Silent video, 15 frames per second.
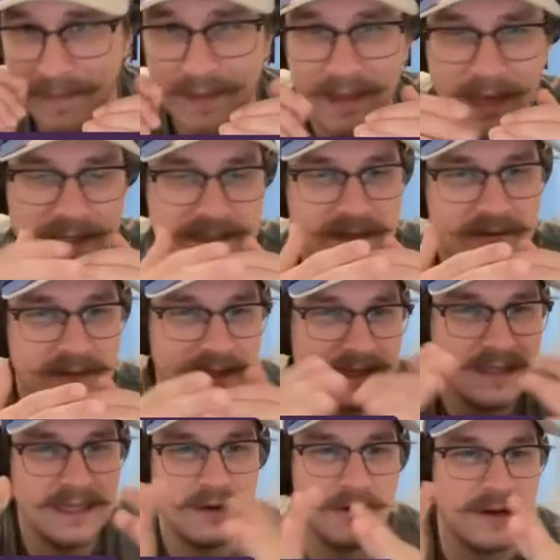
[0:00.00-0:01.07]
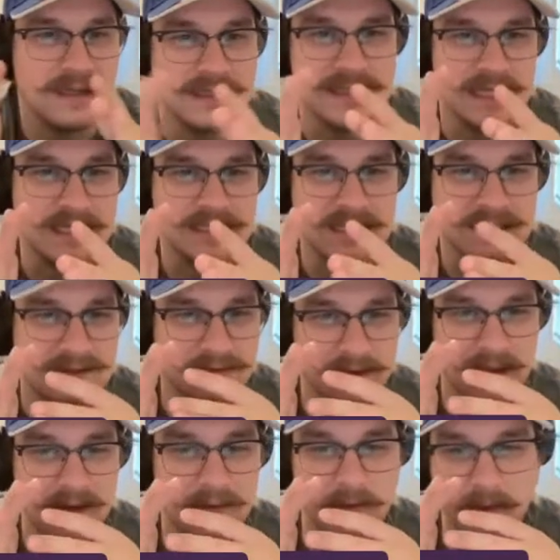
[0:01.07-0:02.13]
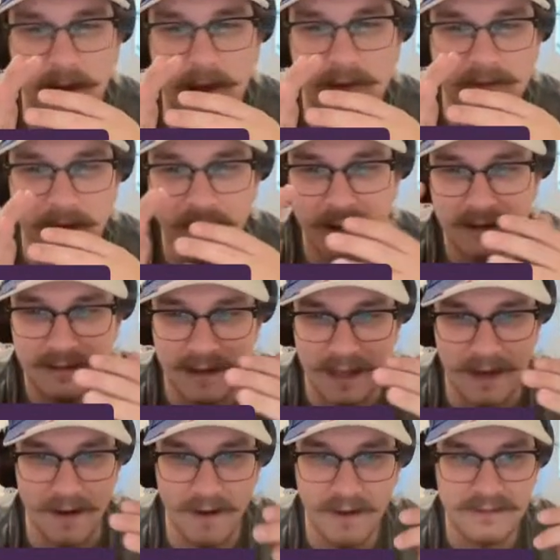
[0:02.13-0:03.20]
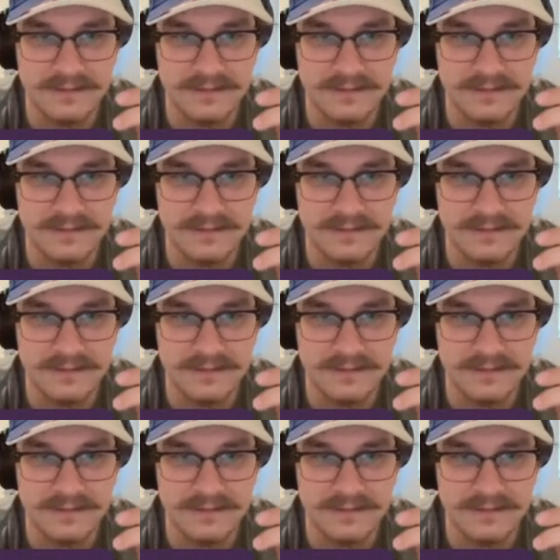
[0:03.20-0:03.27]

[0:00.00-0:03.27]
I just don't think the organization is really well run at all.